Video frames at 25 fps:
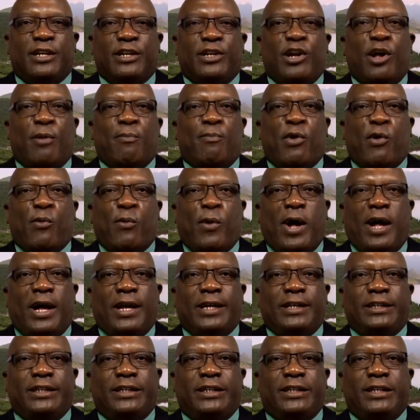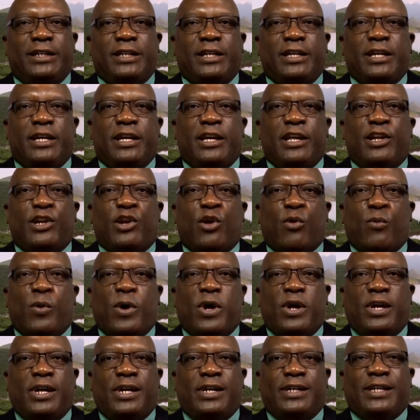number one in the
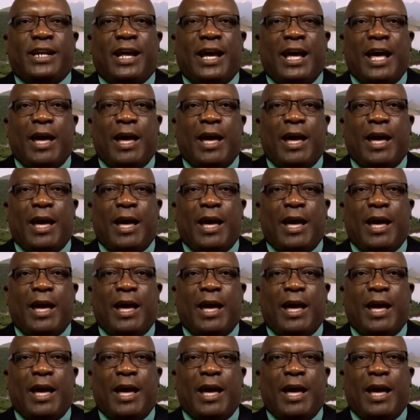World